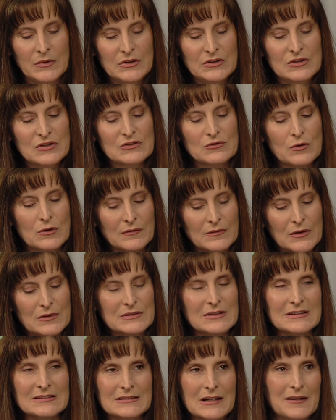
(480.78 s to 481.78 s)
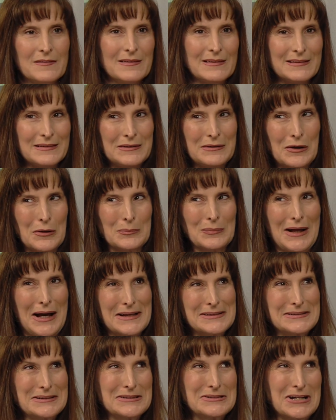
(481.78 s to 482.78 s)
Just sort of those things, none of the
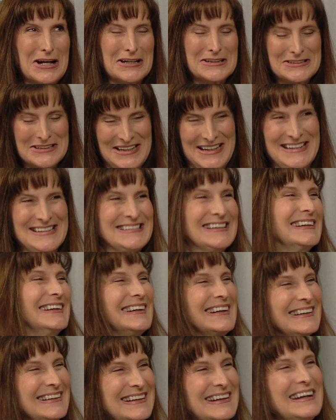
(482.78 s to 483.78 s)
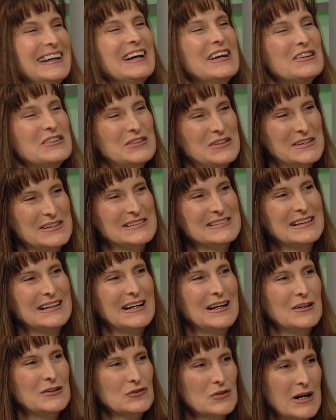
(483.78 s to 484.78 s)
plastic tchotchkes. Just
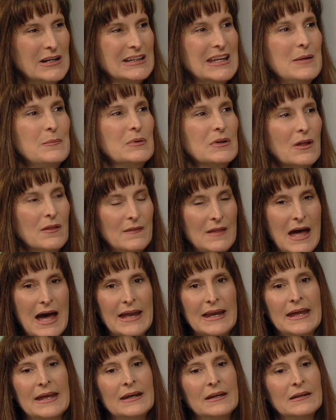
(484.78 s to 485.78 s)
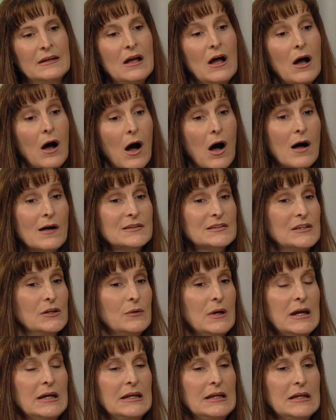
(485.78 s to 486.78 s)
trying to keep it on that, and then
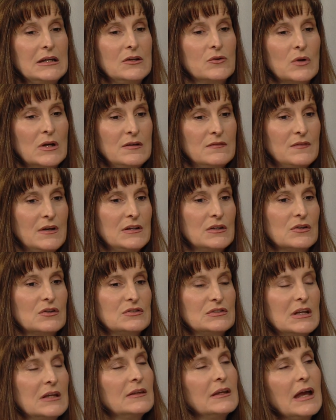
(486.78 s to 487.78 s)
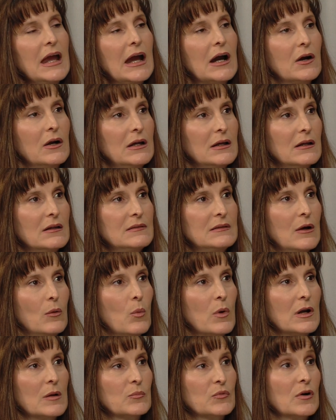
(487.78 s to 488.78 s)
also any green vendors in the area that
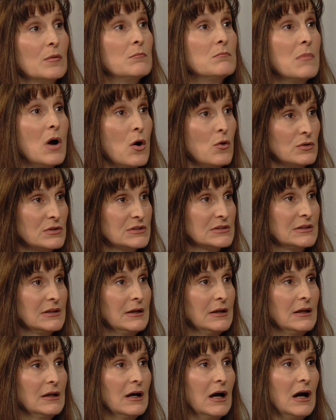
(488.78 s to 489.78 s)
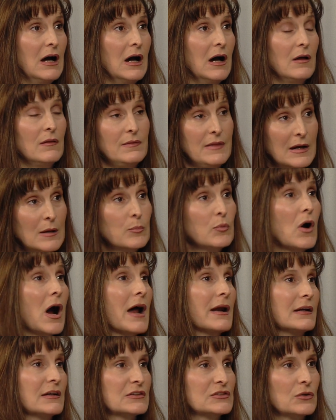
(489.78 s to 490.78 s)
want to promote their
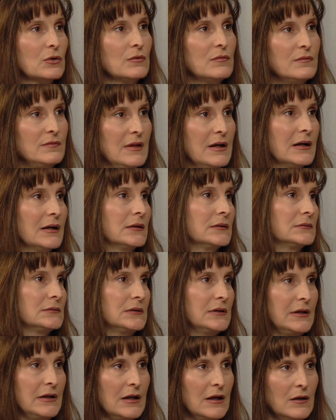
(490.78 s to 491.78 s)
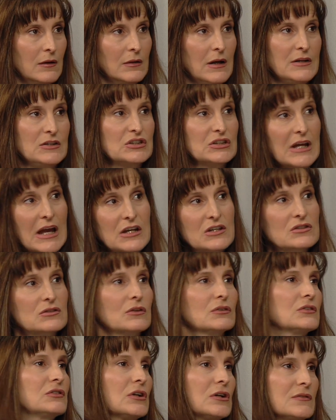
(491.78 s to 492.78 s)
products or their
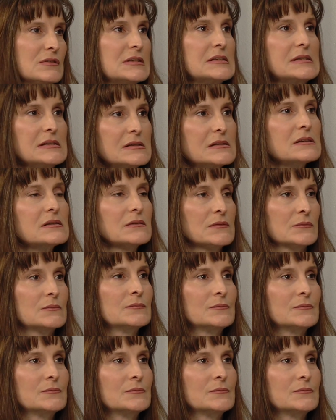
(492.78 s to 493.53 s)
educational services.